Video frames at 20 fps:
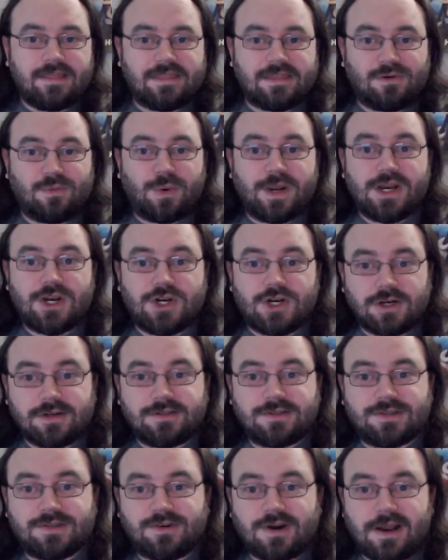then we
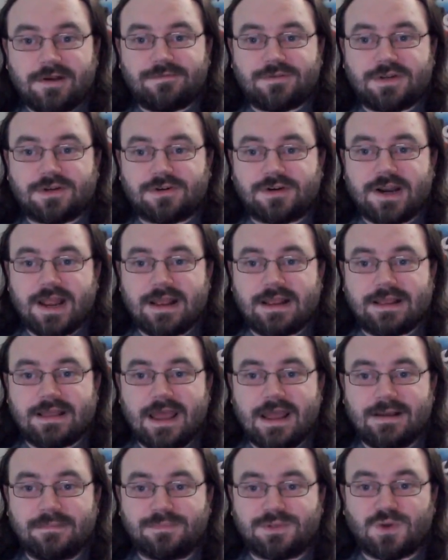should strive to create
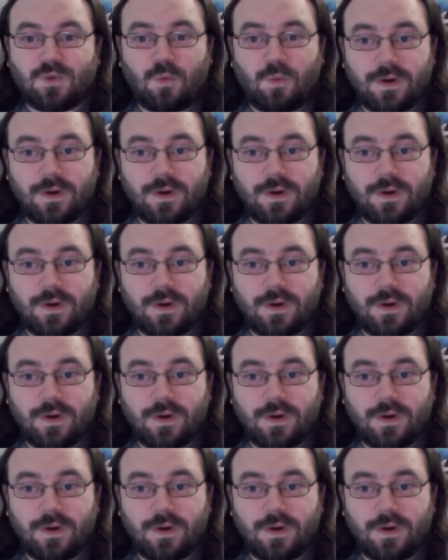games